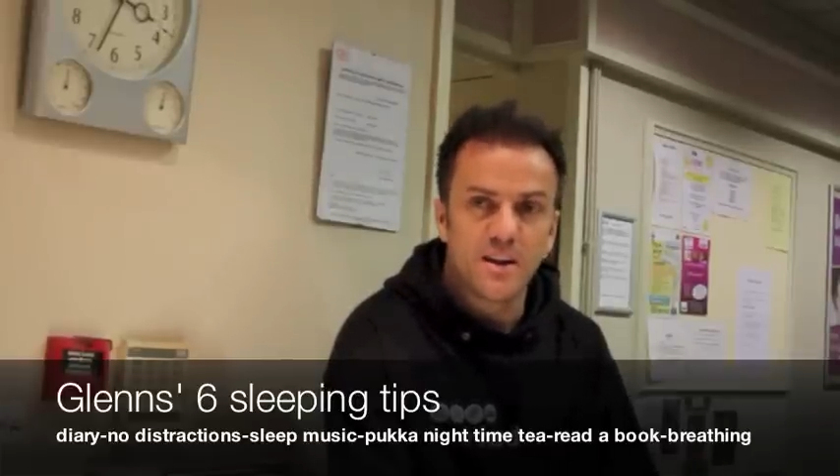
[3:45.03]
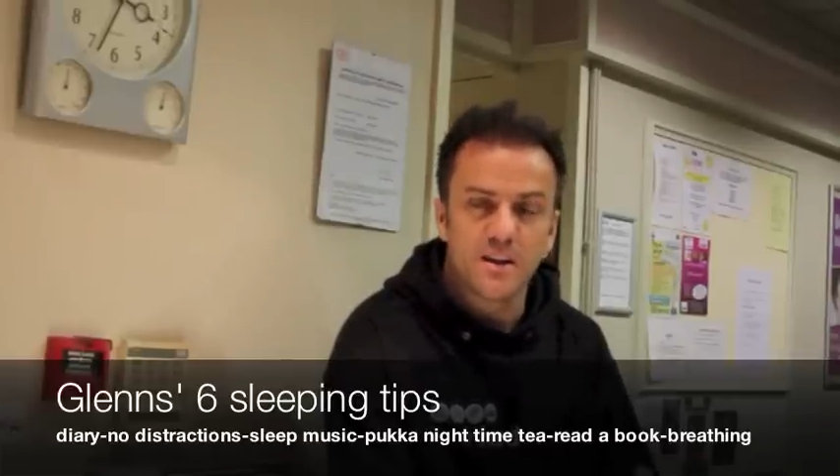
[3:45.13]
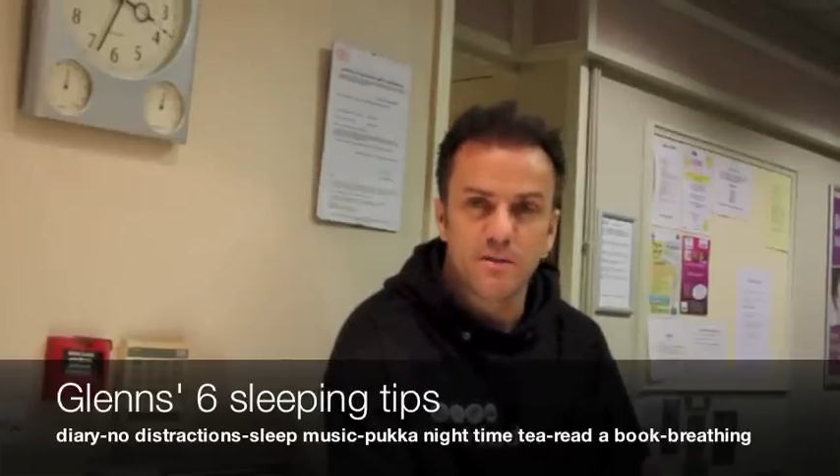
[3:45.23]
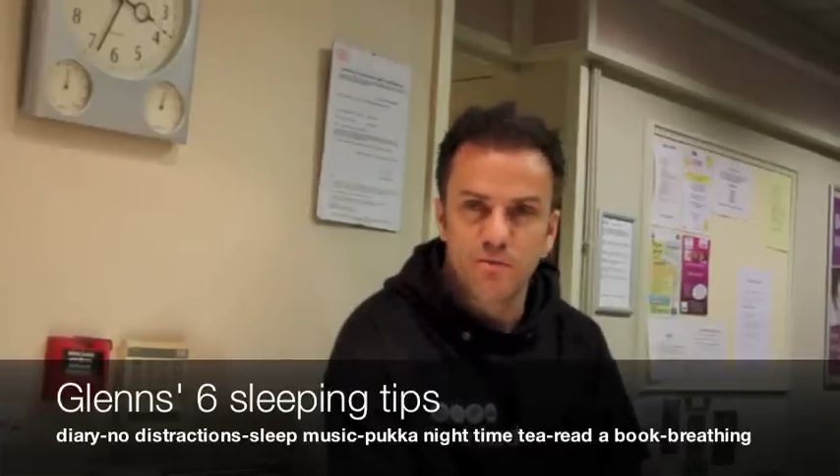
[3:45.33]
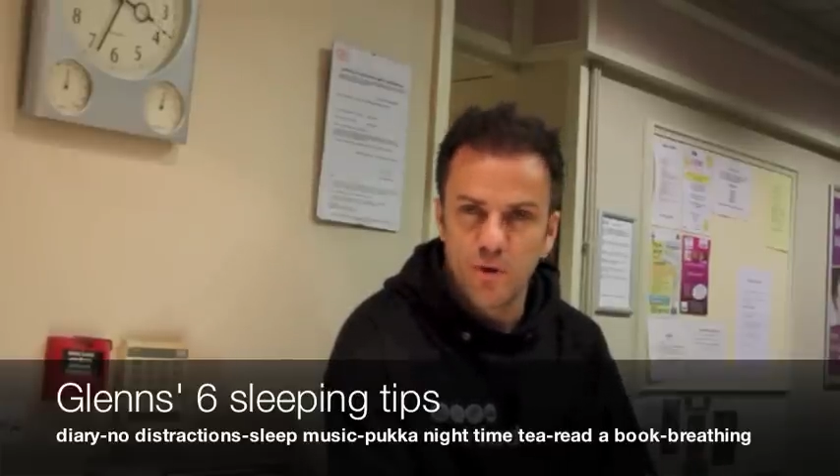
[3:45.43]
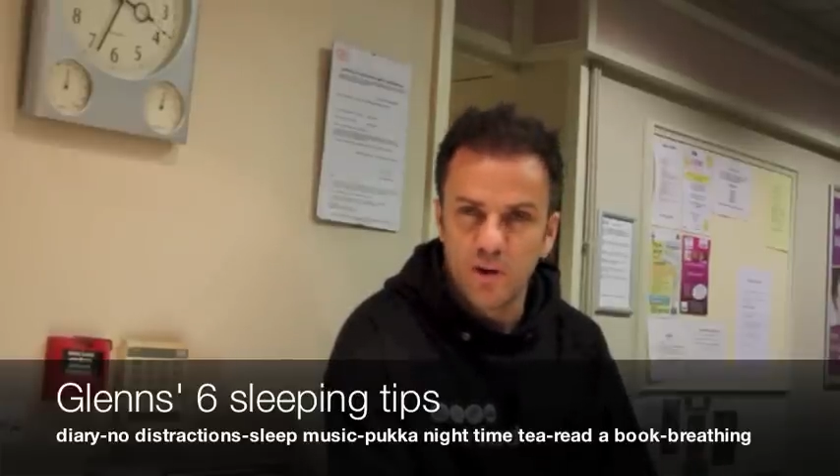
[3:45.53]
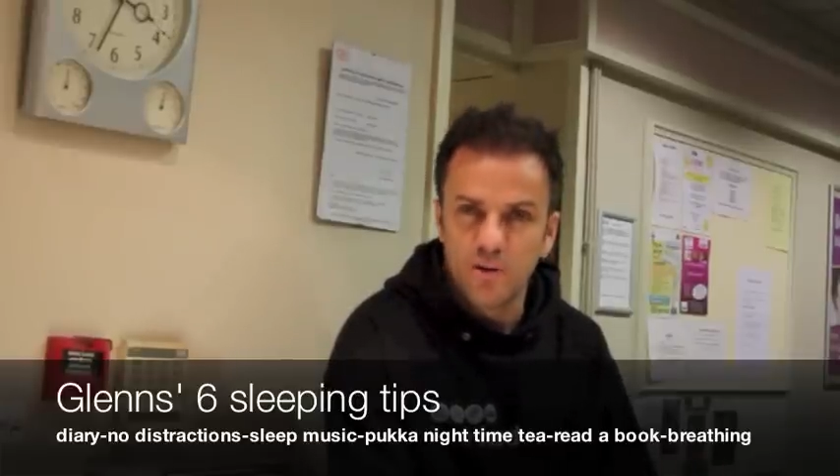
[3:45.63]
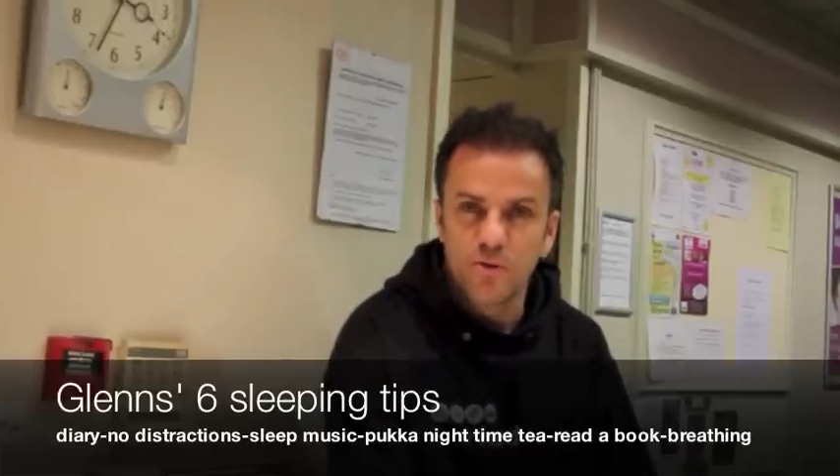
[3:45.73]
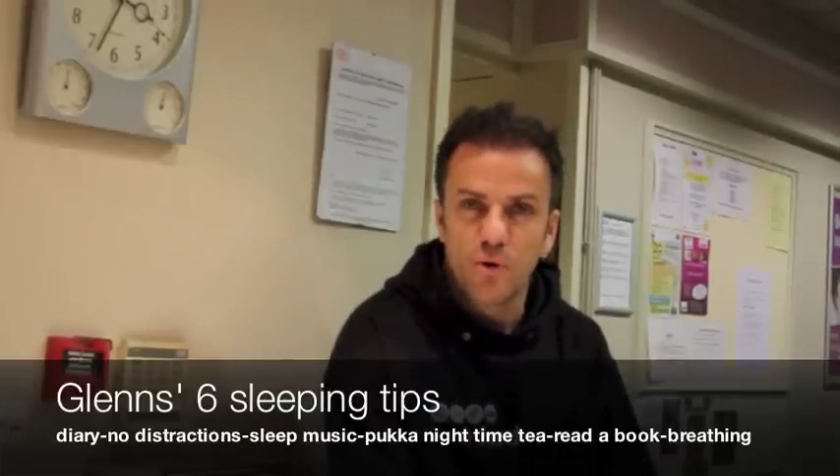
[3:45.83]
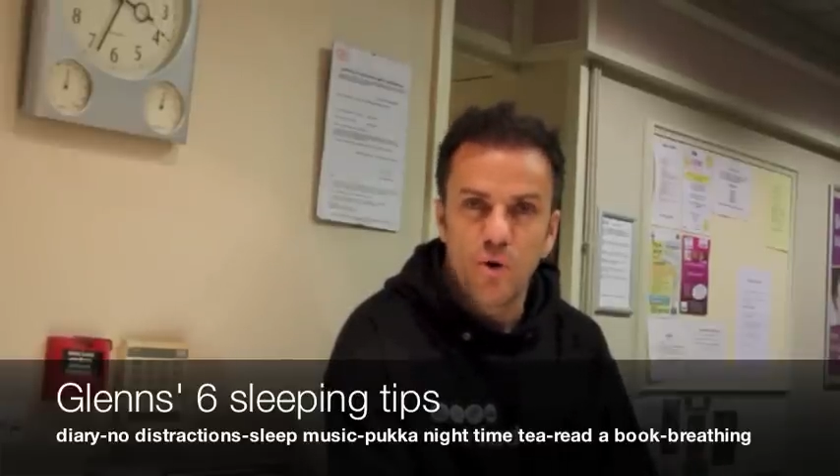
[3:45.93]
like
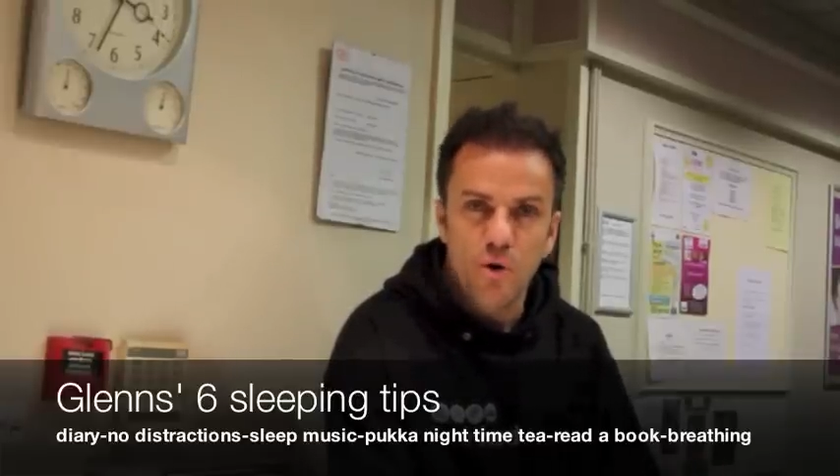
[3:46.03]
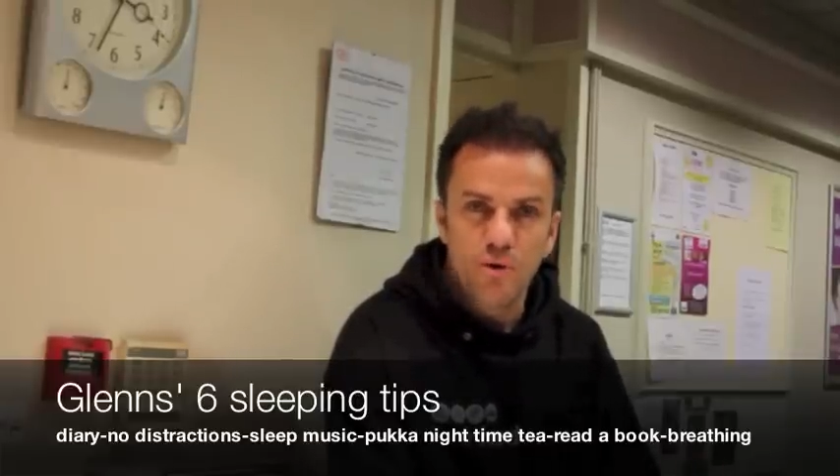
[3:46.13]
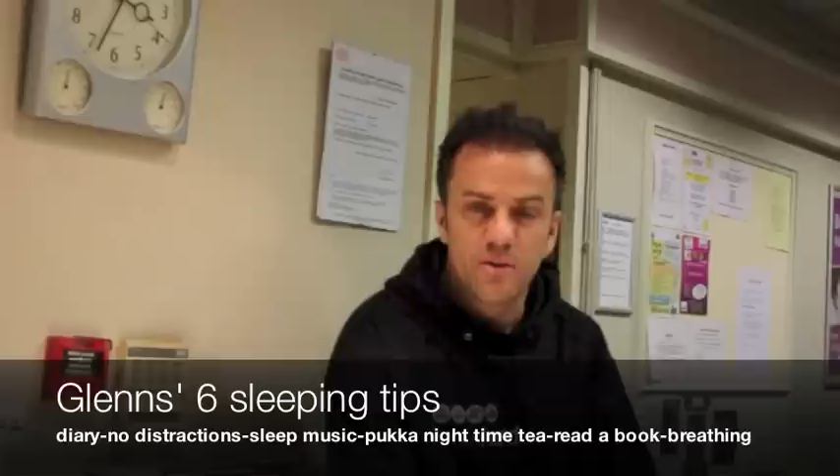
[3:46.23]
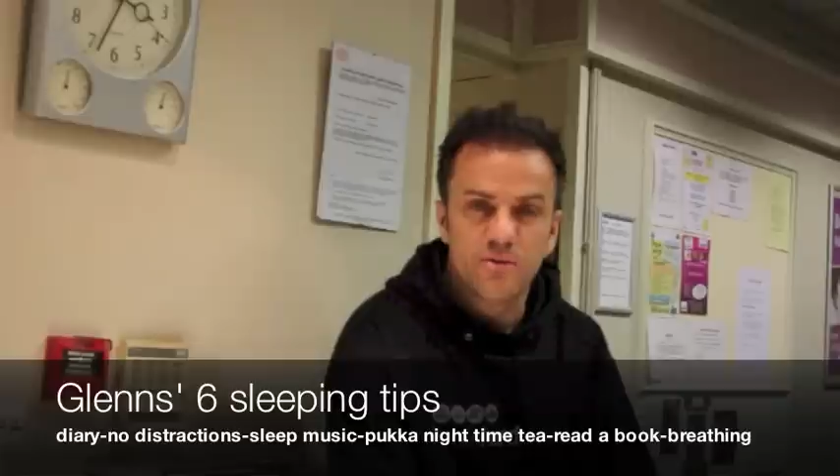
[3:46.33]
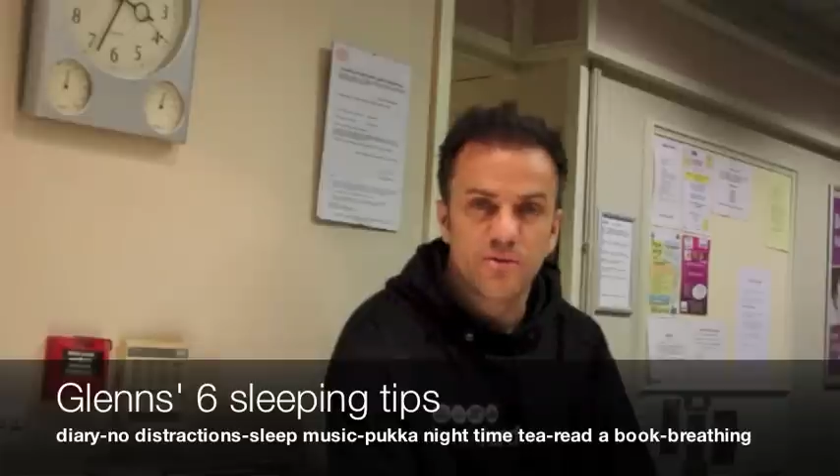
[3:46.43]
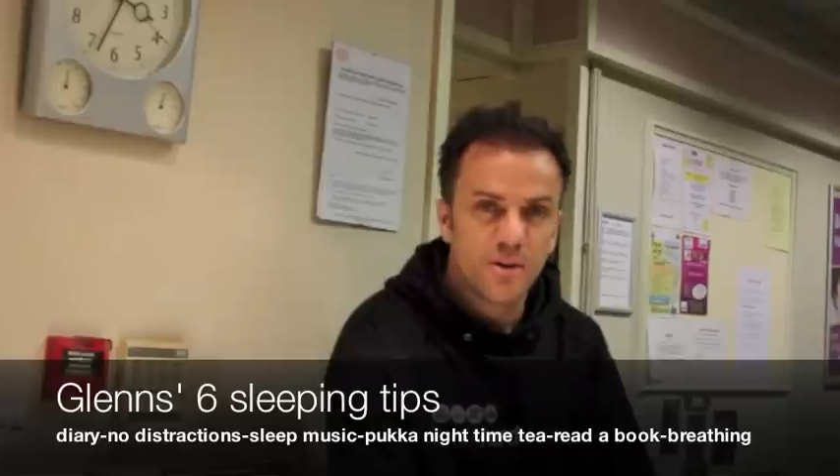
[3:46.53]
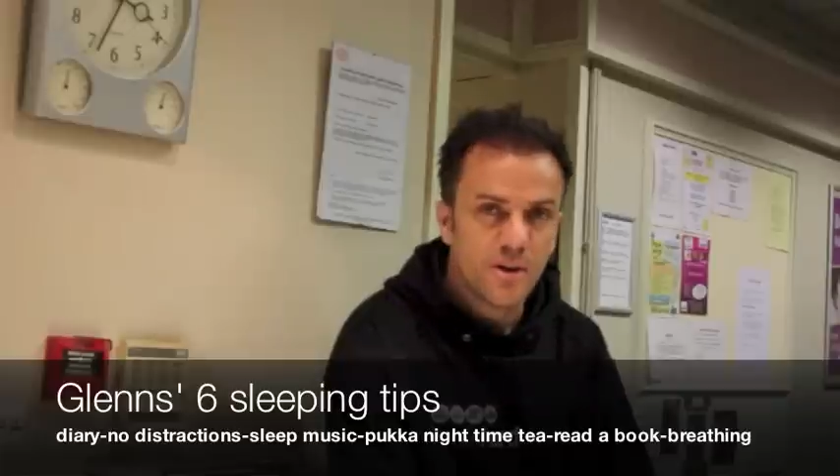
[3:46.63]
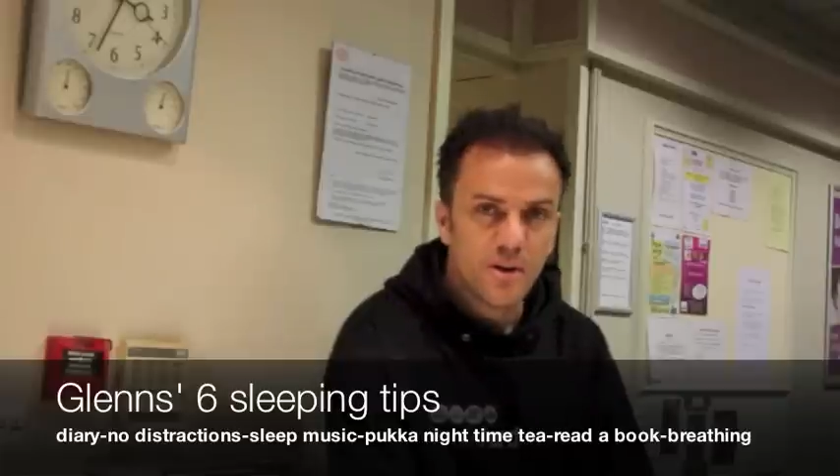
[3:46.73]
thrillers or horrors,